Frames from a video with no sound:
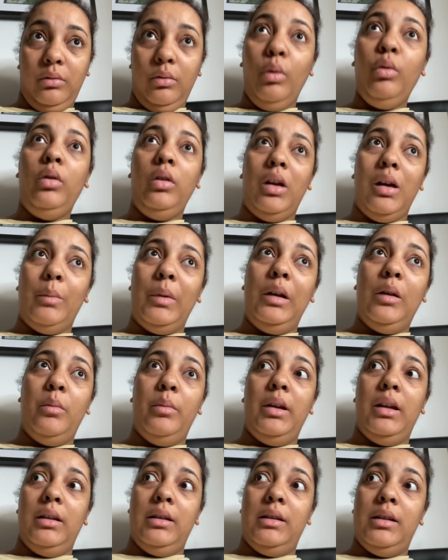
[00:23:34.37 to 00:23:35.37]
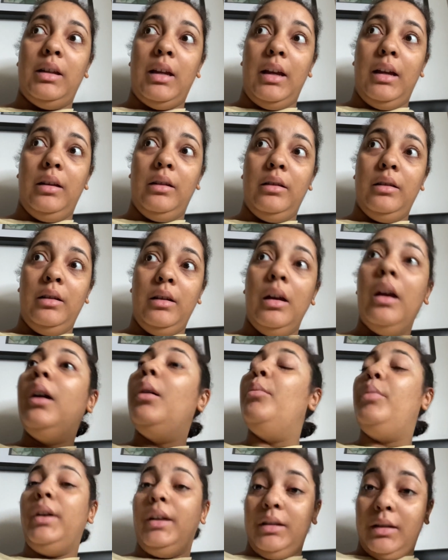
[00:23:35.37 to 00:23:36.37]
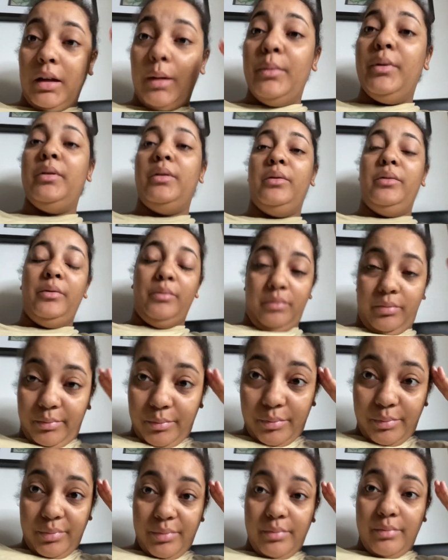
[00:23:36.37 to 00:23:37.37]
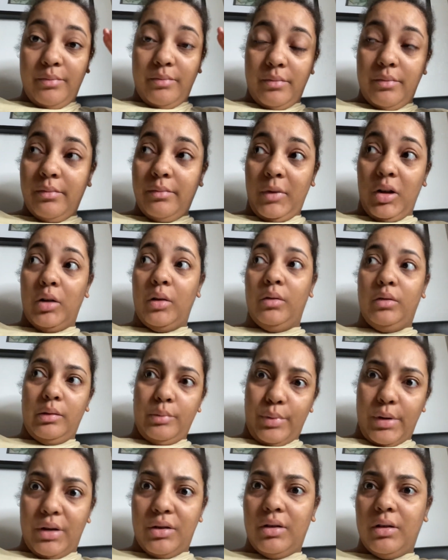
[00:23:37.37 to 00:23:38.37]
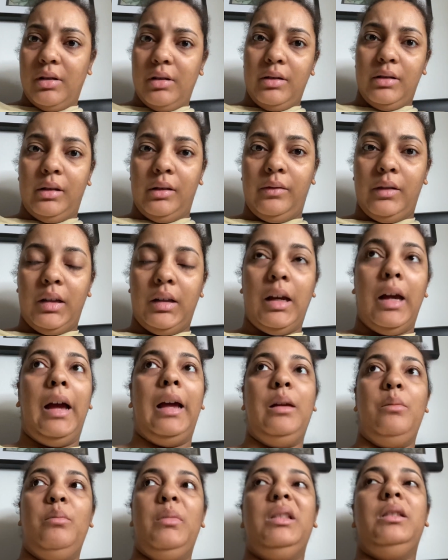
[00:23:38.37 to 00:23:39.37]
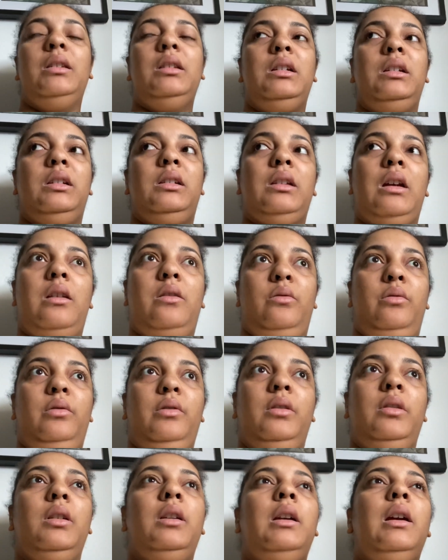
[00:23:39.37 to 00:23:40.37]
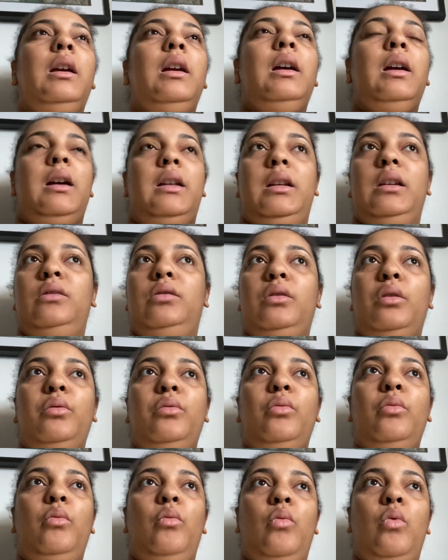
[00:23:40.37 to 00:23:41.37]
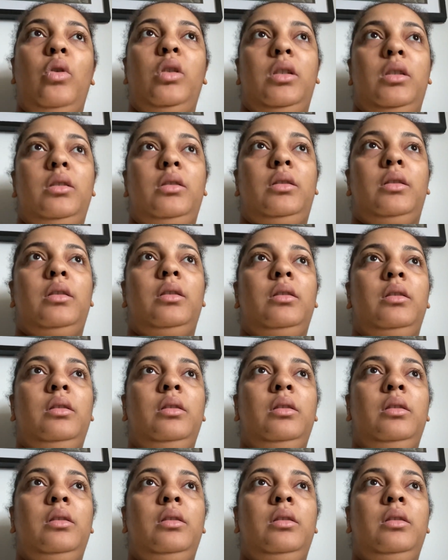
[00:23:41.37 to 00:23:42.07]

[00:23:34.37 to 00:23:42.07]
Well, no, I'm a little bit insane, but in terms of you know depression and stuff like that, I am mentally sound, and I don't want